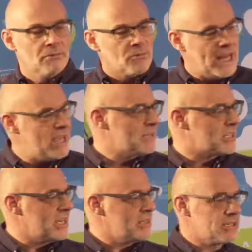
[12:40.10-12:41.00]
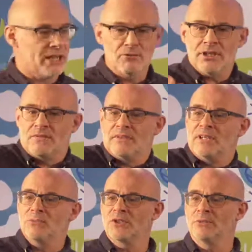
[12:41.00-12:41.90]
Climate change, I don't have to
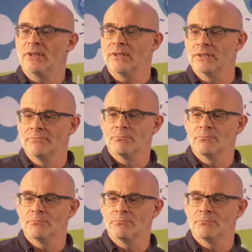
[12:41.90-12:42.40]
say much about it.